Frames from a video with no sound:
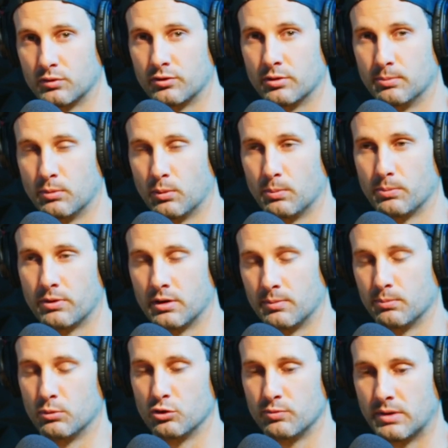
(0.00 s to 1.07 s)
the
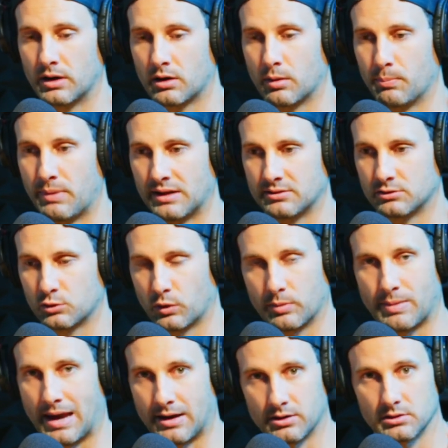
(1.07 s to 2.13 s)
movement compensatory
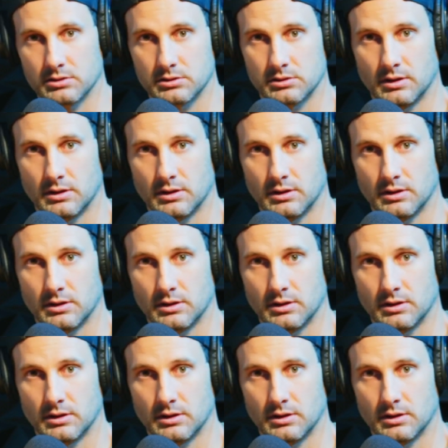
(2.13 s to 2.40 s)
patterns.